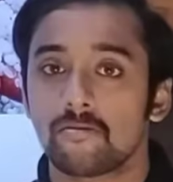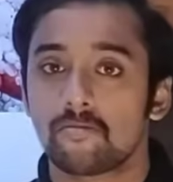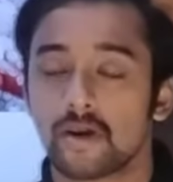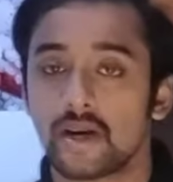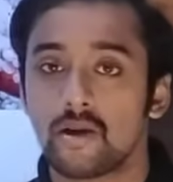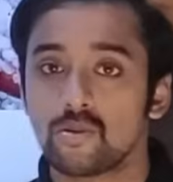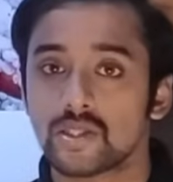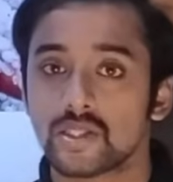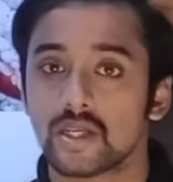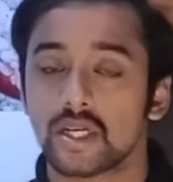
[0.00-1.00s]

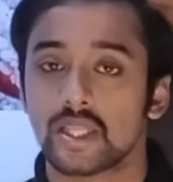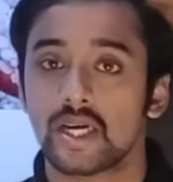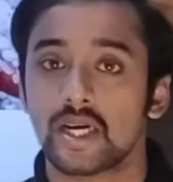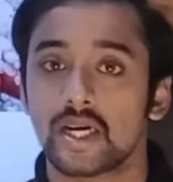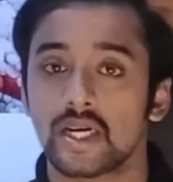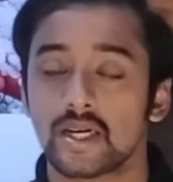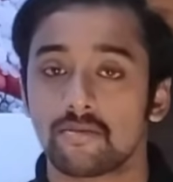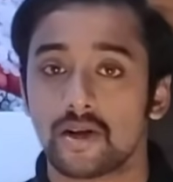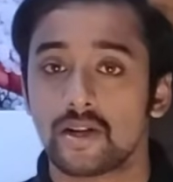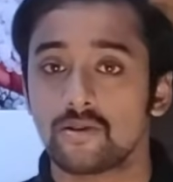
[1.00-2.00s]
produce
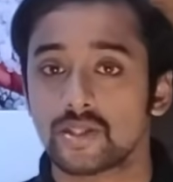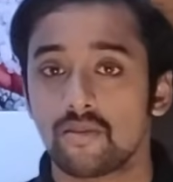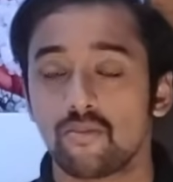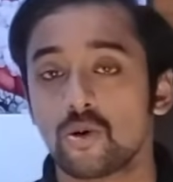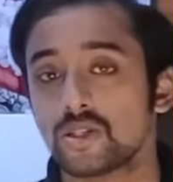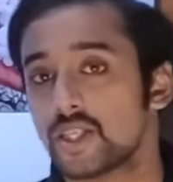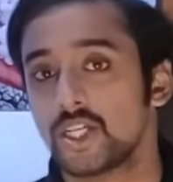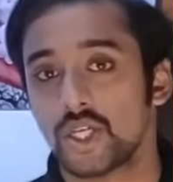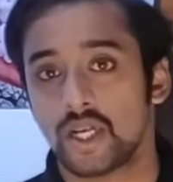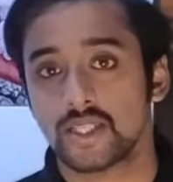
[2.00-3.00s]
the most
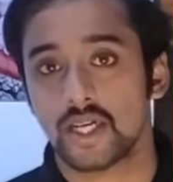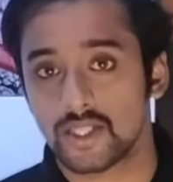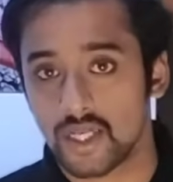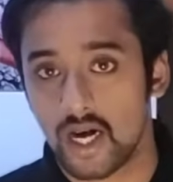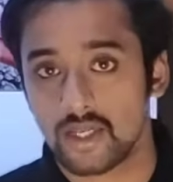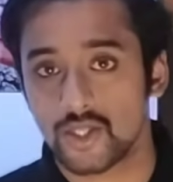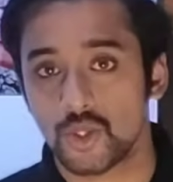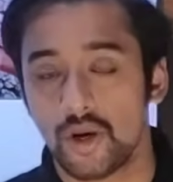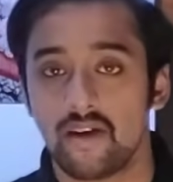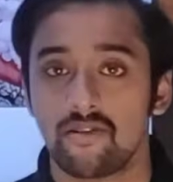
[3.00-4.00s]
dangerous hazards
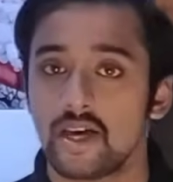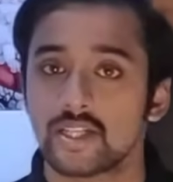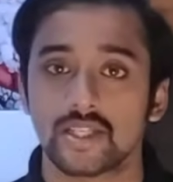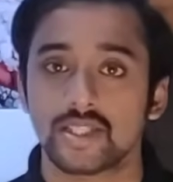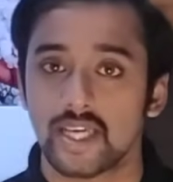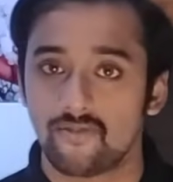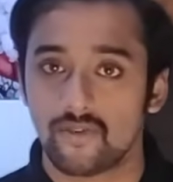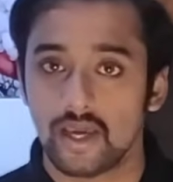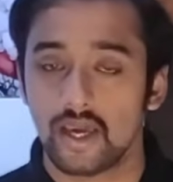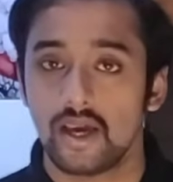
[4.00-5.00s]
to aviation
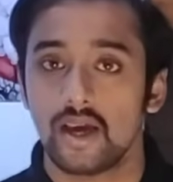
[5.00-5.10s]
safety: